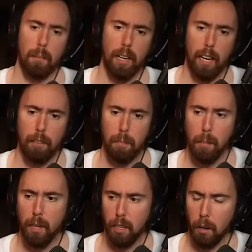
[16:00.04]
i I'm gonna have
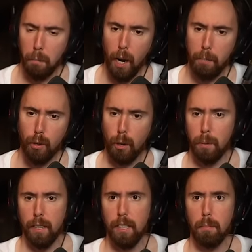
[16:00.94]
maybe an unpopular
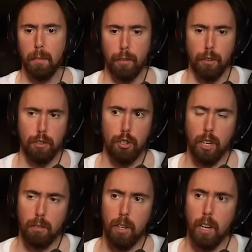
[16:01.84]
opinion, but for this
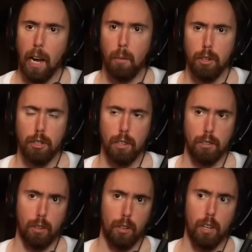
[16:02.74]
genre, I wish you could
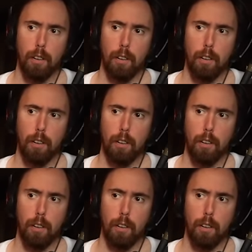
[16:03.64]
turn